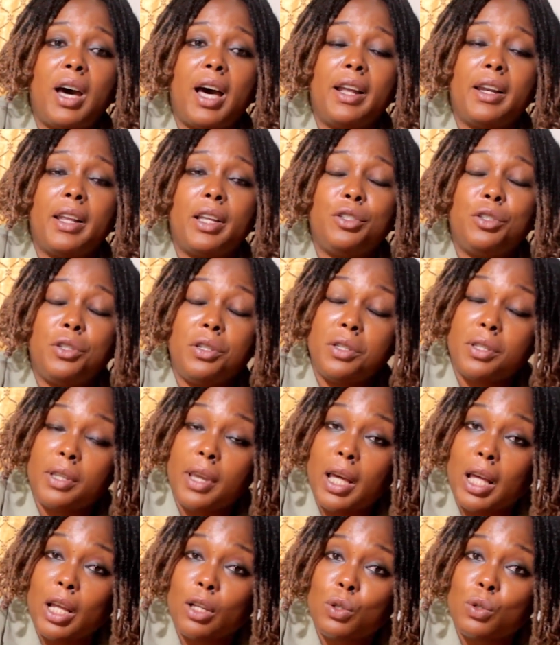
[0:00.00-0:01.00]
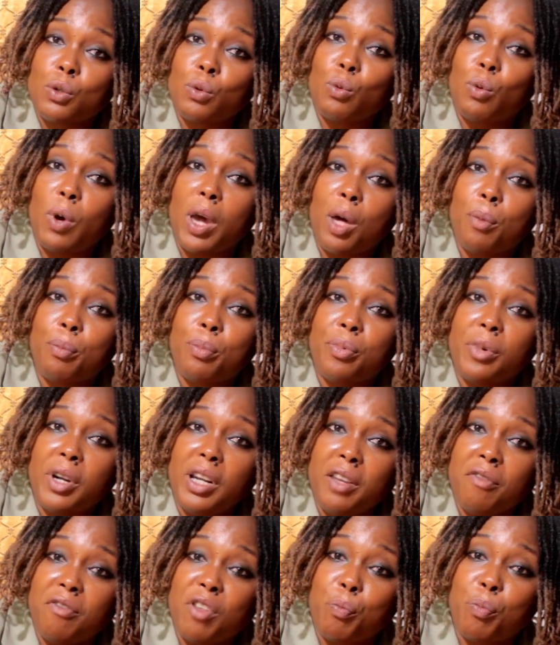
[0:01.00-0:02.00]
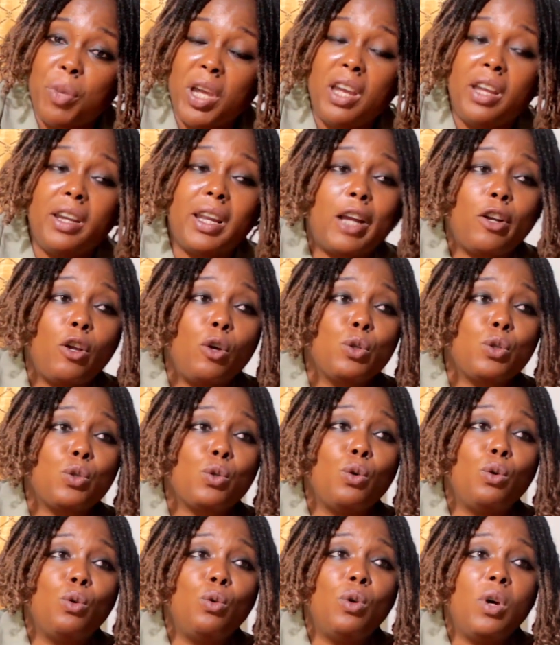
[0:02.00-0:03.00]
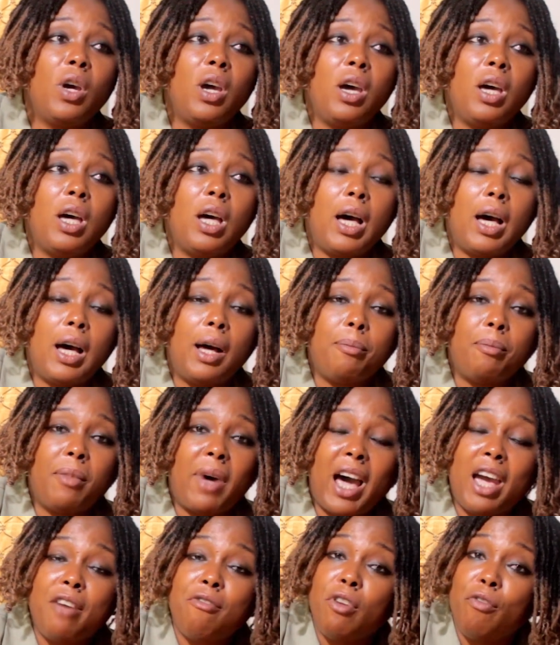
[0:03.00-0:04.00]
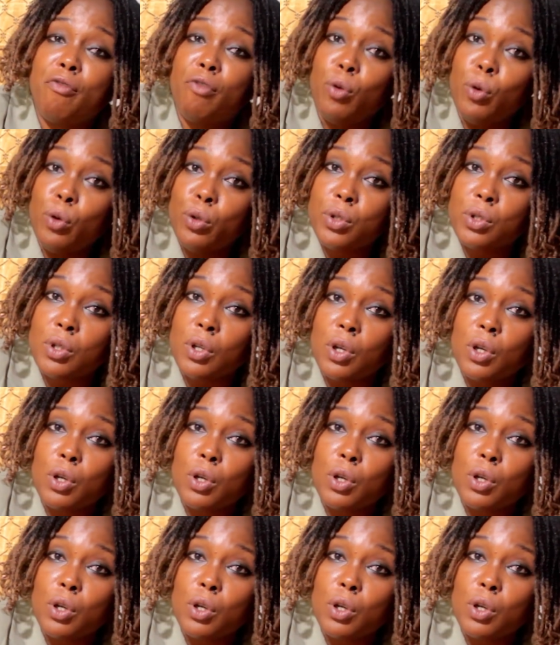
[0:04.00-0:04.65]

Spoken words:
analgesia to help relieve the pain, and also IV fluids